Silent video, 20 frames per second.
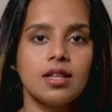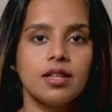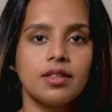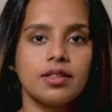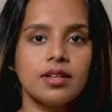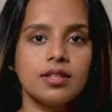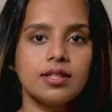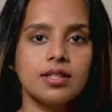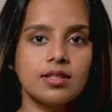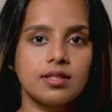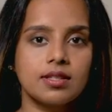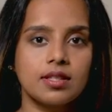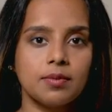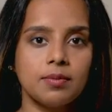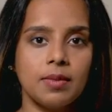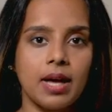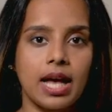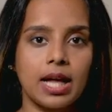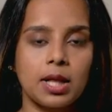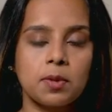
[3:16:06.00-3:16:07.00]
This
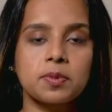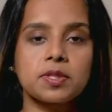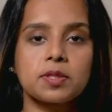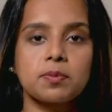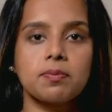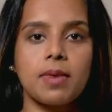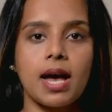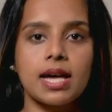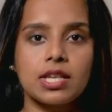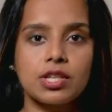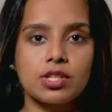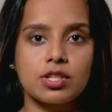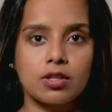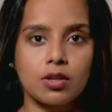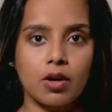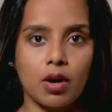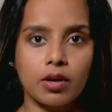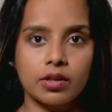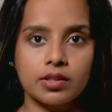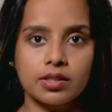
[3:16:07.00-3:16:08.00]
system helps manage
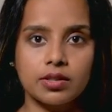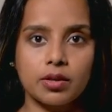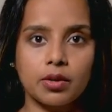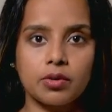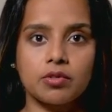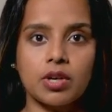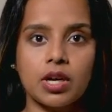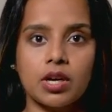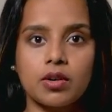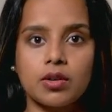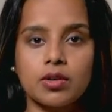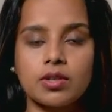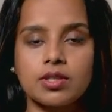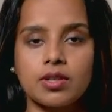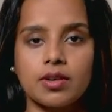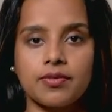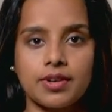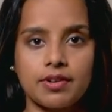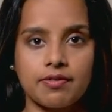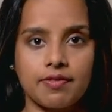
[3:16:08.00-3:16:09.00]
logs or records
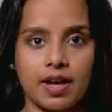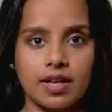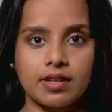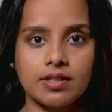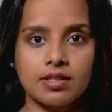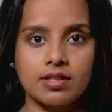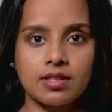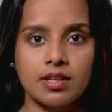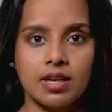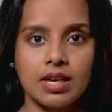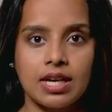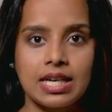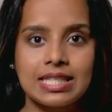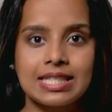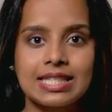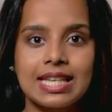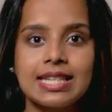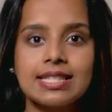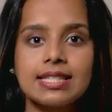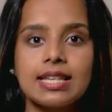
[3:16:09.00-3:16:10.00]
of events,
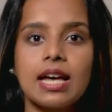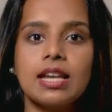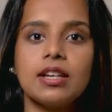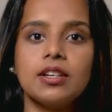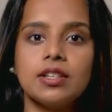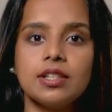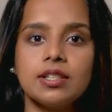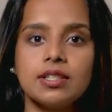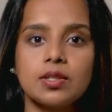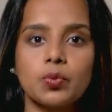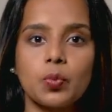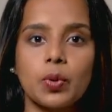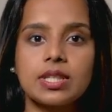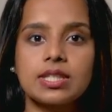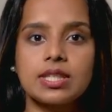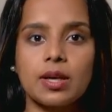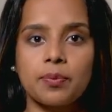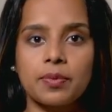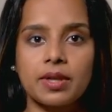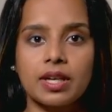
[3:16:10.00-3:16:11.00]
sends alerts when
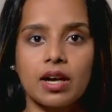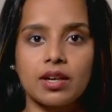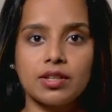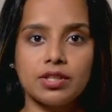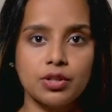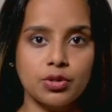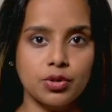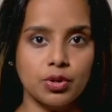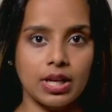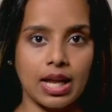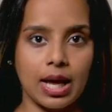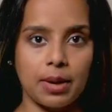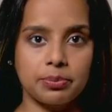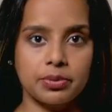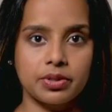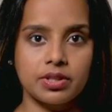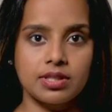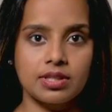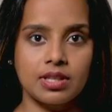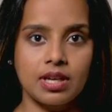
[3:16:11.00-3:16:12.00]
something unusual
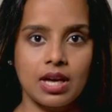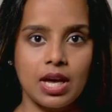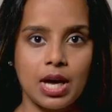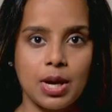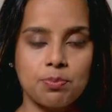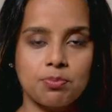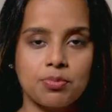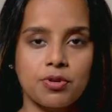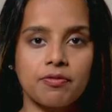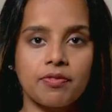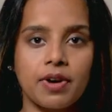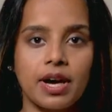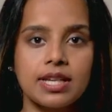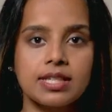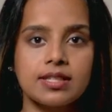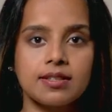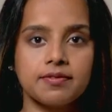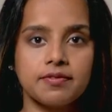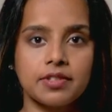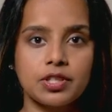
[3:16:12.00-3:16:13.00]
happens,
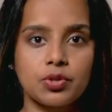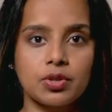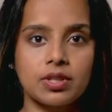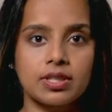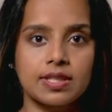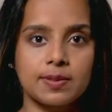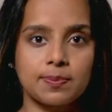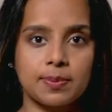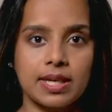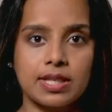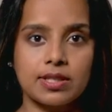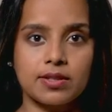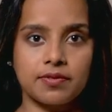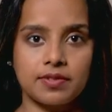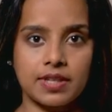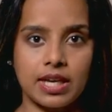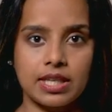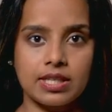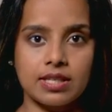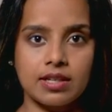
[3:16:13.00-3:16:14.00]
provides visual displays of
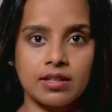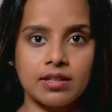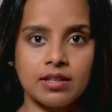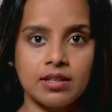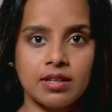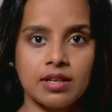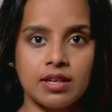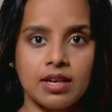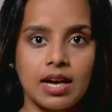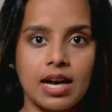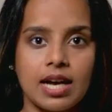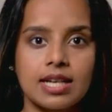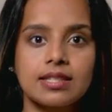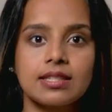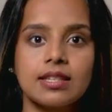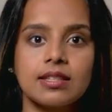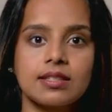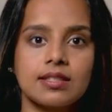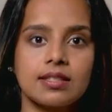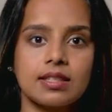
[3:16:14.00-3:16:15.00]
data,
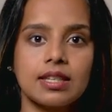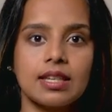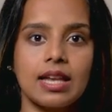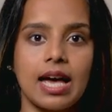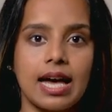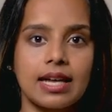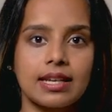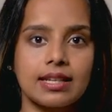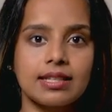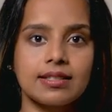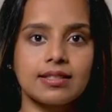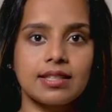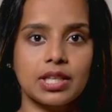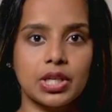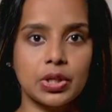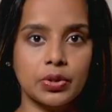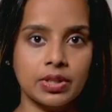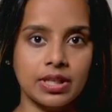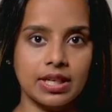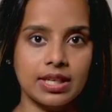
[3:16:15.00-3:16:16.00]
assists in handling
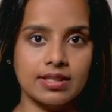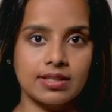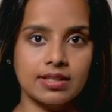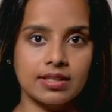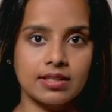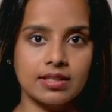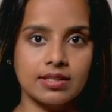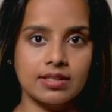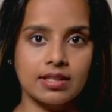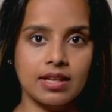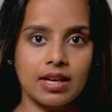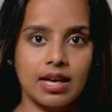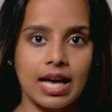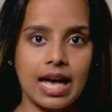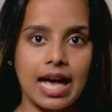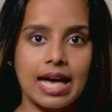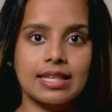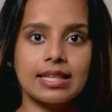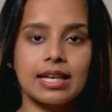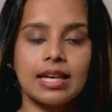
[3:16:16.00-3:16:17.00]
security incidents,
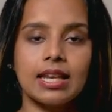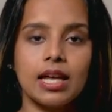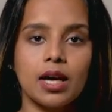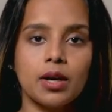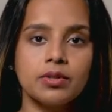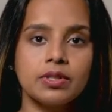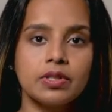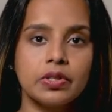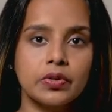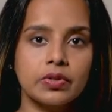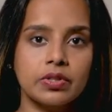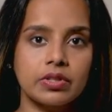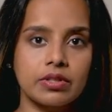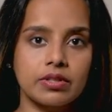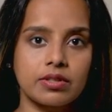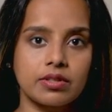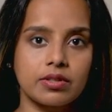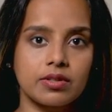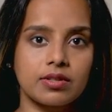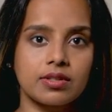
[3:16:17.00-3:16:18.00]
and allows
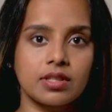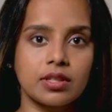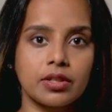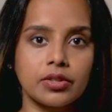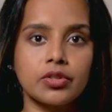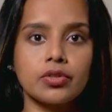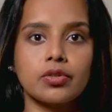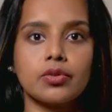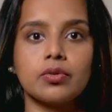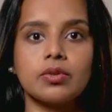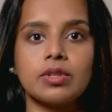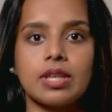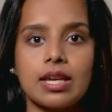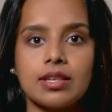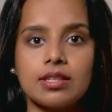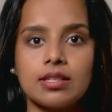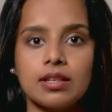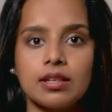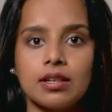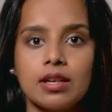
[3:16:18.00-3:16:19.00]
users to search through
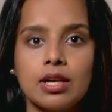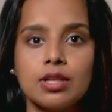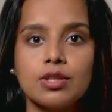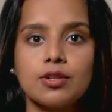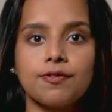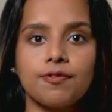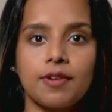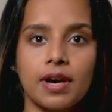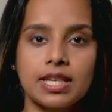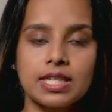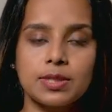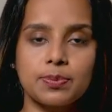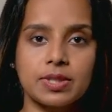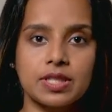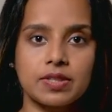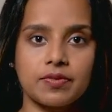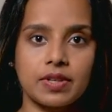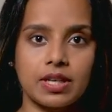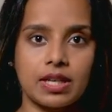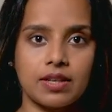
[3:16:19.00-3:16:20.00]
data to find
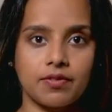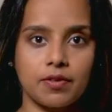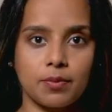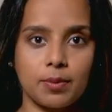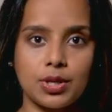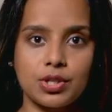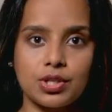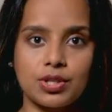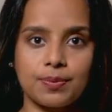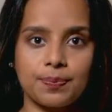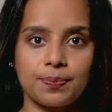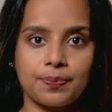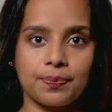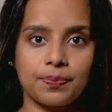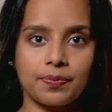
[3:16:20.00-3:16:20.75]
specific information.